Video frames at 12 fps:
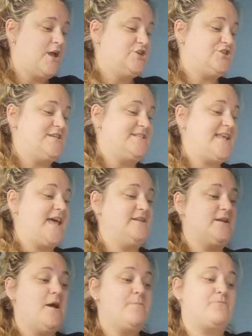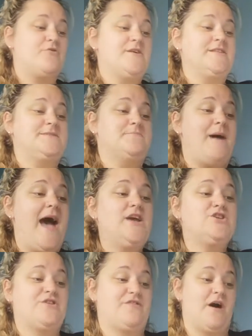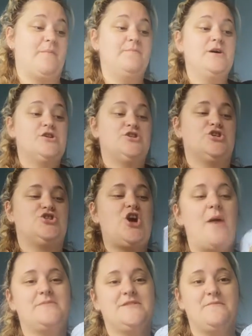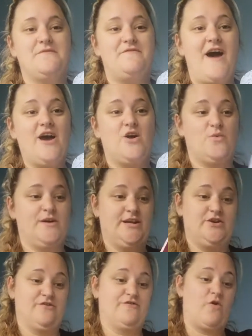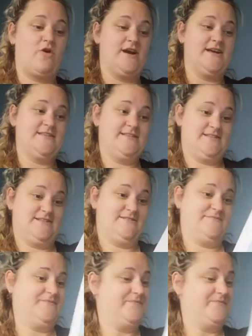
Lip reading: She sent Prince Bash Thumb to chop some firewood in her forest.